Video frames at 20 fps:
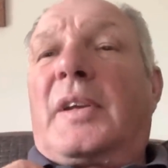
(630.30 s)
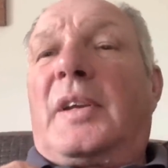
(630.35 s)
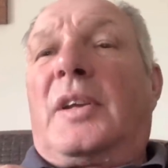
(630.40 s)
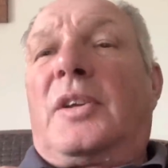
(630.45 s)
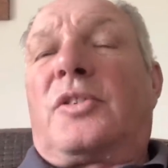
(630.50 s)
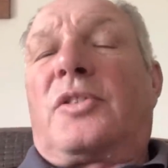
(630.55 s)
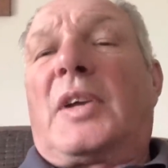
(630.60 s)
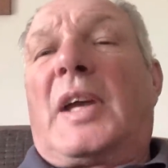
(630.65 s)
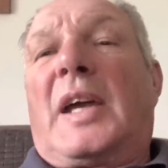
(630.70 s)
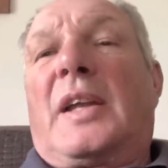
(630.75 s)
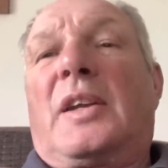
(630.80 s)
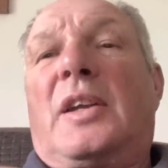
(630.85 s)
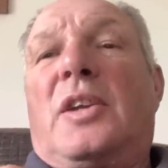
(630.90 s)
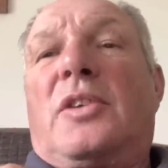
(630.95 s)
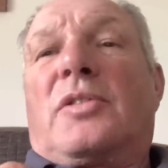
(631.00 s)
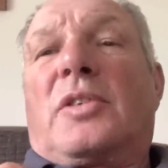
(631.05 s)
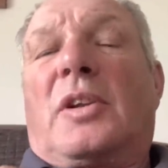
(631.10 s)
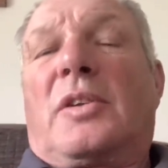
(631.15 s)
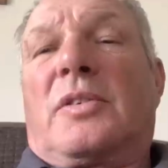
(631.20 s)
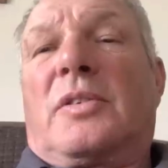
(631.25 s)

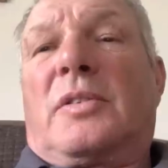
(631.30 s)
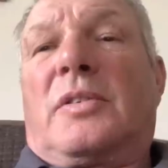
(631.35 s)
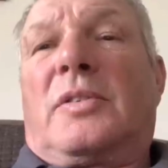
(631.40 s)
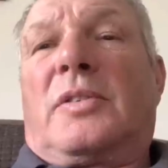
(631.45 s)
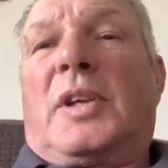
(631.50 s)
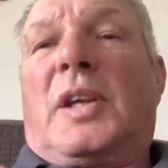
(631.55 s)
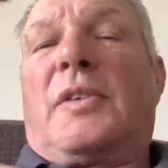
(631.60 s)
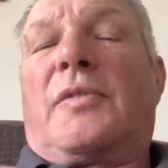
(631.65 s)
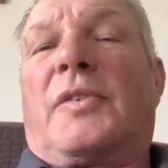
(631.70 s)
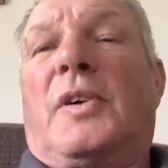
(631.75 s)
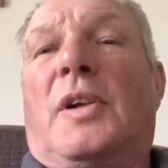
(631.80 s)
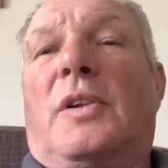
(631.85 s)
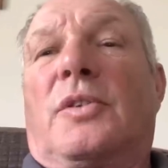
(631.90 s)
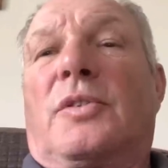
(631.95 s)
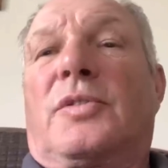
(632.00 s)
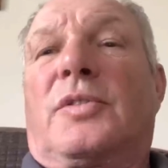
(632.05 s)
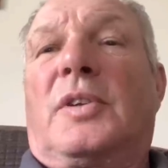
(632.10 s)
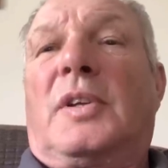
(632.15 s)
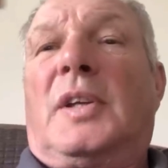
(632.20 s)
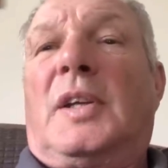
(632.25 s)
Chinese on
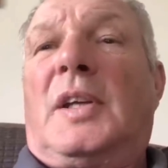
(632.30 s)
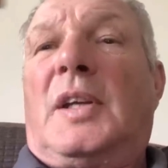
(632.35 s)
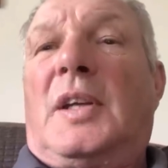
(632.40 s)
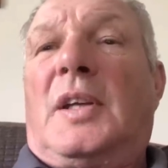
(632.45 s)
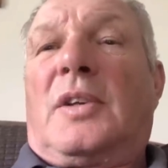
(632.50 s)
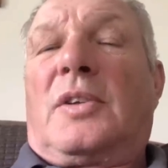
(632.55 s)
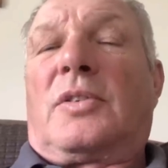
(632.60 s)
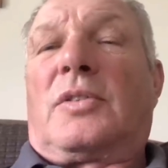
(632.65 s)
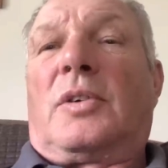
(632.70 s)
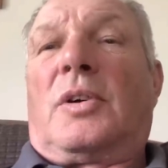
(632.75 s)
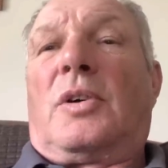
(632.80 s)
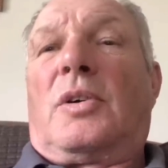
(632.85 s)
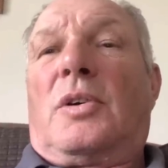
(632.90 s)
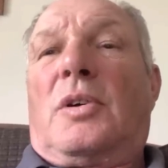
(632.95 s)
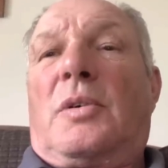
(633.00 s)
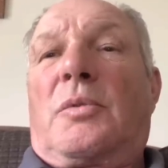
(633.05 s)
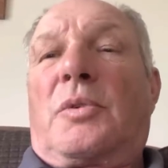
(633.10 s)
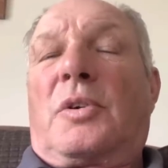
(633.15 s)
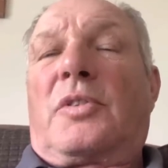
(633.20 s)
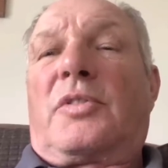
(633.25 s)
defaults, so
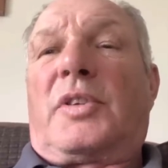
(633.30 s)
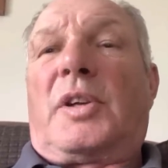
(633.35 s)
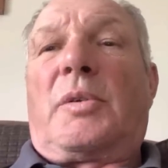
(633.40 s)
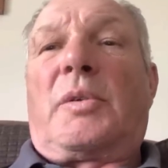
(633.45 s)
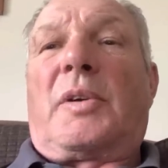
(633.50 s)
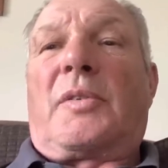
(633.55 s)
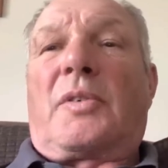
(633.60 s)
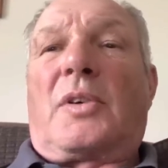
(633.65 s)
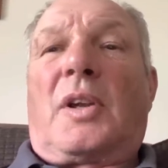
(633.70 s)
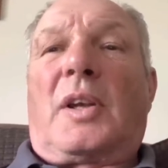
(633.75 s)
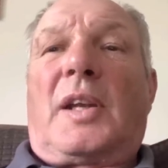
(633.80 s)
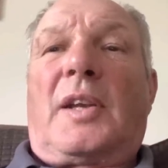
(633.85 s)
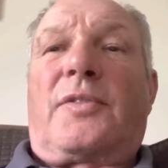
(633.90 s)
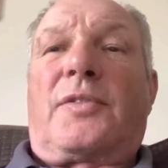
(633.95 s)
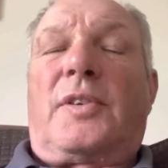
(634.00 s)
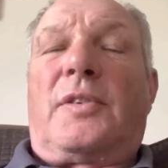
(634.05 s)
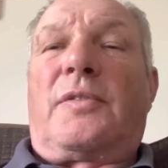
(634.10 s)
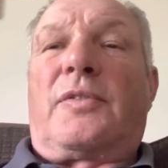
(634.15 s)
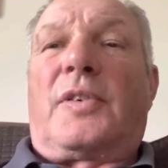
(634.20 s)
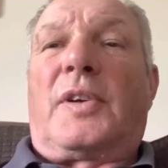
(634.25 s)
I'm going to see what I've got
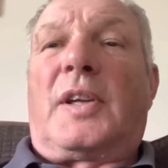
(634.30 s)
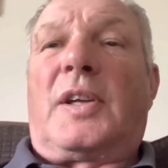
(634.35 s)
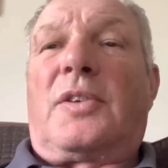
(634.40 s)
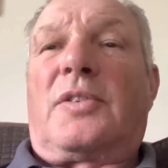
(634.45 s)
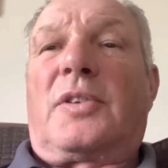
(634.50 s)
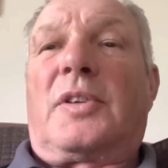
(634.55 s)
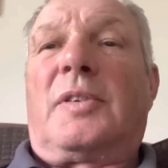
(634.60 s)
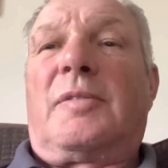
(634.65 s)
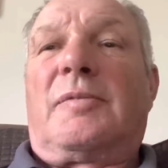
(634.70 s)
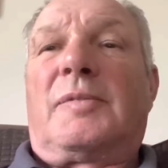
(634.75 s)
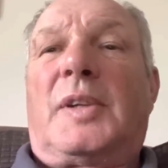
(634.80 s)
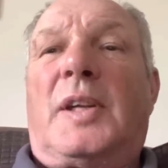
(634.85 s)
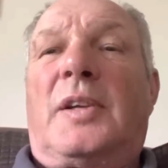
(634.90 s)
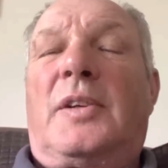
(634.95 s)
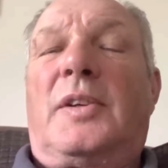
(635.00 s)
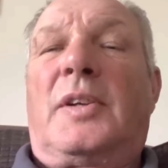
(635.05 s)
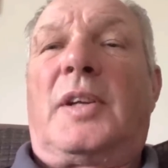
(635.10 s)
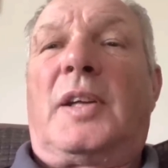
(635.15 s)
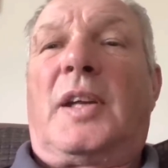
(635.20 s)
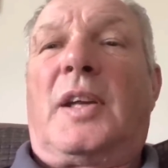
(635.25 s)
left in freezer
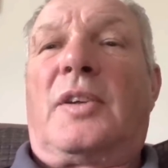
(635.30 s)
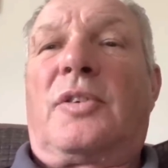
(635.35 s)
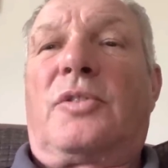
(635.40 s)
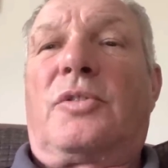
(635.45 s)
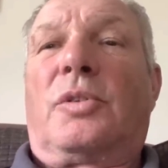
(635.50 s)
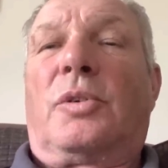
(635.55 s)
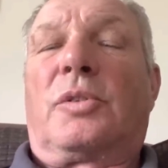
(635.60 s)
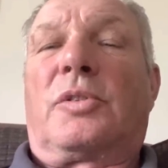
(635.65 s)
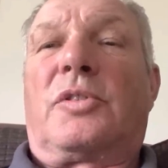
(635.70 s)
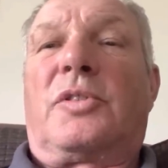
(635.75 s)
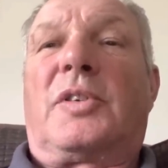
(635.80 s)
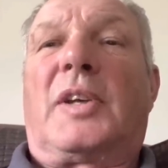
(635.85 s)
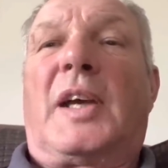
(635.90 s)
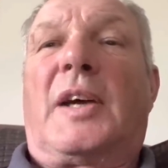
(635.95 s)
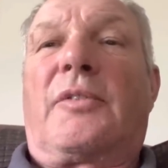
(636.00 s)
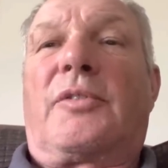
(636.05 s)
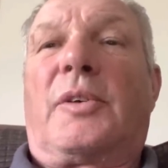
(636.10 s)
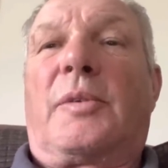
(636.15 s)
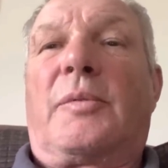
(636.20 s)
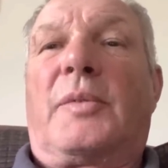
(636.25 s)
and sort it
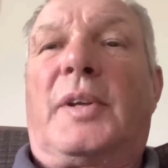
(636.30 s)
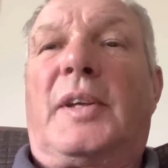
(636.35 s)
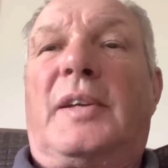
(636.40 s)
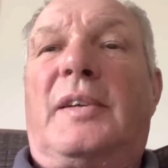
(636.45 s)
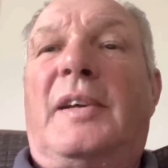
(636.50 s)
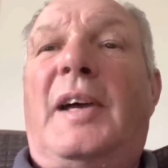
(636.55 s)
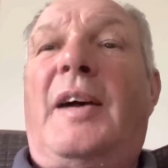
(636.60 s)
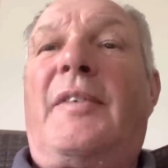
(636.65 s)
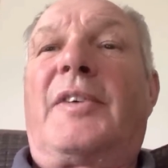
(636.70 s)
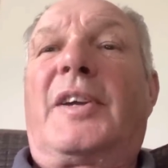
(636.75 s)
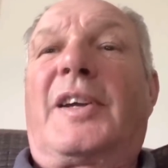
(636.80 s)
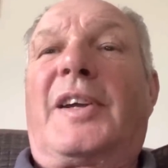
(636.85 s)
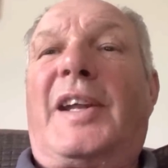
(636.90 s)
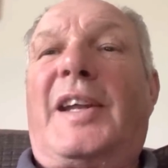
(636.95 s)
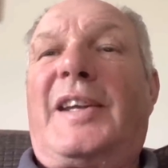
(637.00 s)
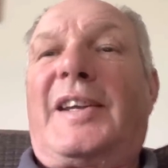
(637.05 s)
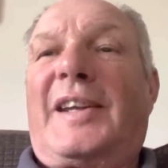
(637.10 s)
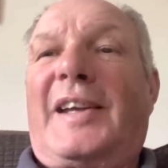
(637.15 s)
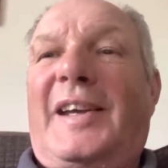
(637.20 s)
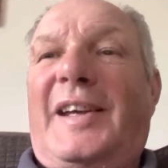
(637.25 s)
out from there. Have a
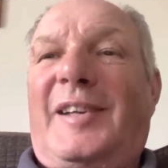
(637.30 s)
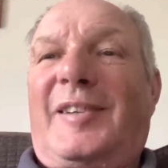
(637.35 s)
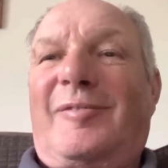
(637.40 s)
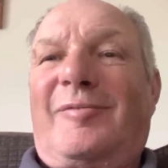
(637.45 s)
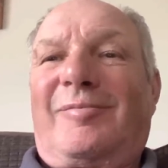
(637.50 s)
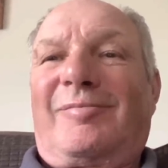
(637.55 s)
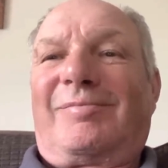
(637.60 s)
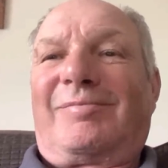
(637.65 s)
great night.